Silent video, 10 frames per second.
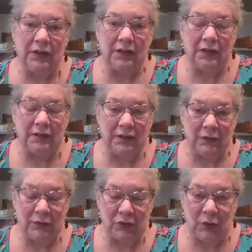that it
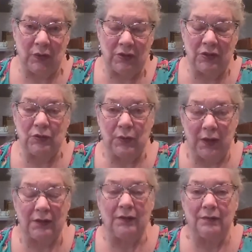was going to
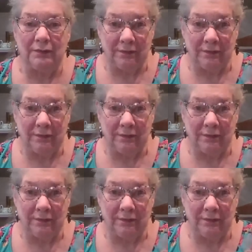threaten